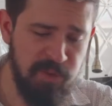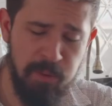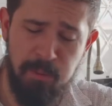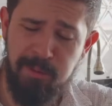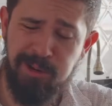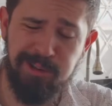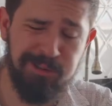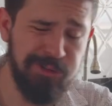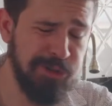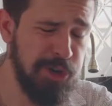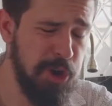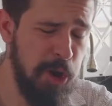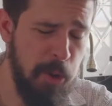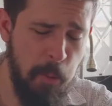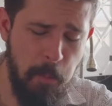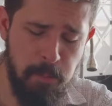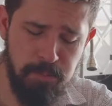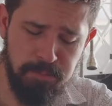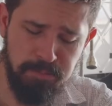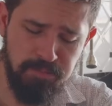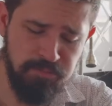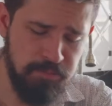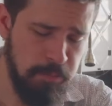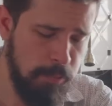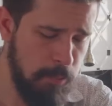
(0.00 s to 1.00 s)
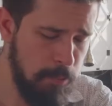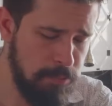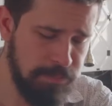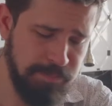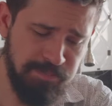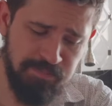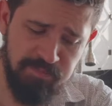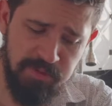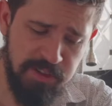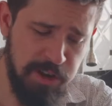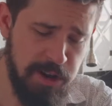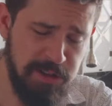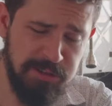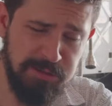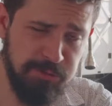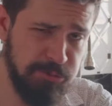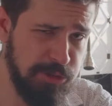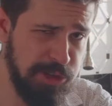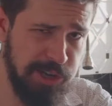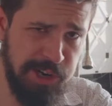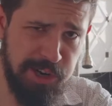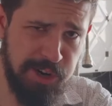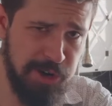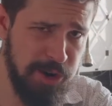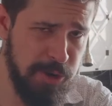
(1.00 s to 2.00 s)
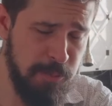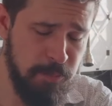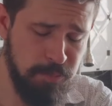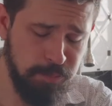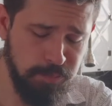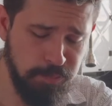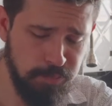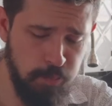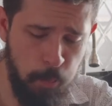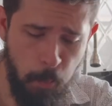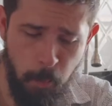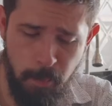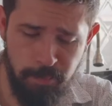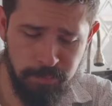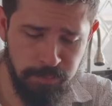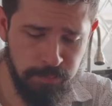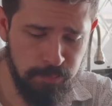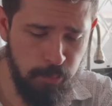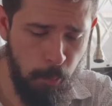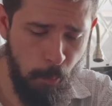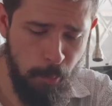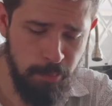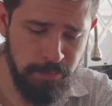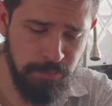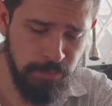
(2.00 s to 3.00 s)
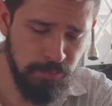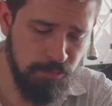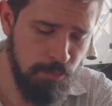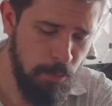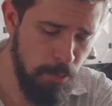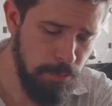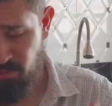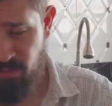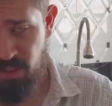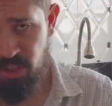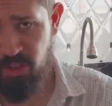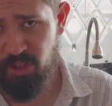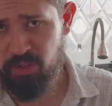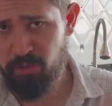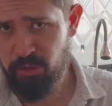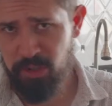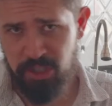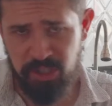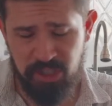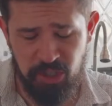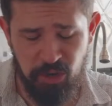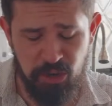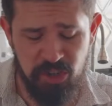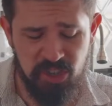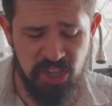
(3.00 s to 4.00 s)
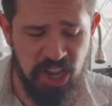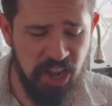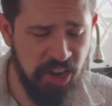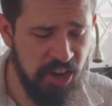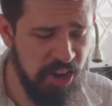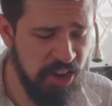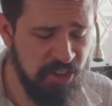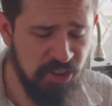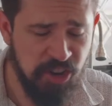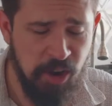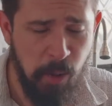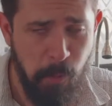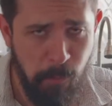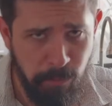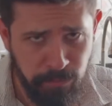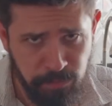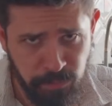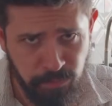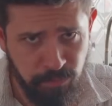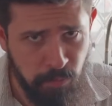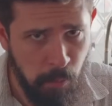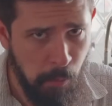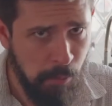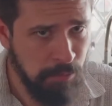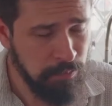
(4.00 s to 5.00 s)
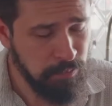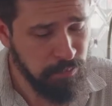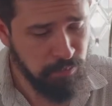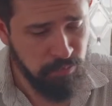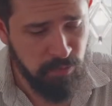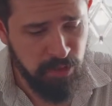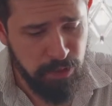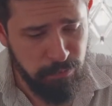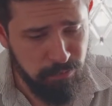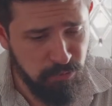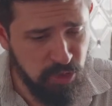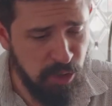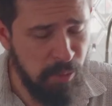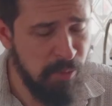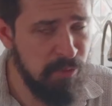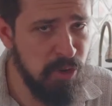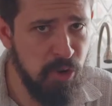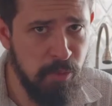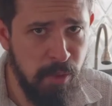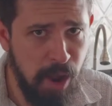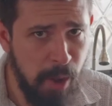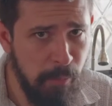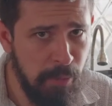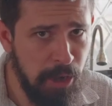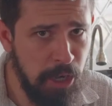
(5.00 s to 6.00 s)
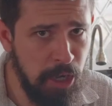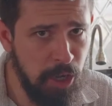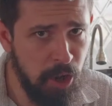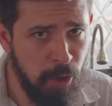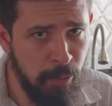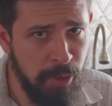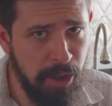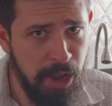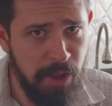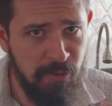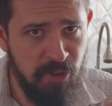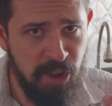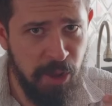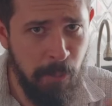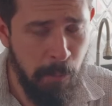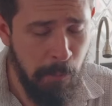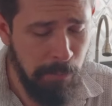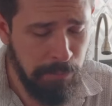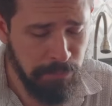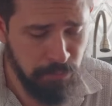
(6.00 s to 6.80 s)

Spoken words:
but it's not. It's really good. This is releasing on a Saturday, isn't it? Some of you might be a little bit iffy.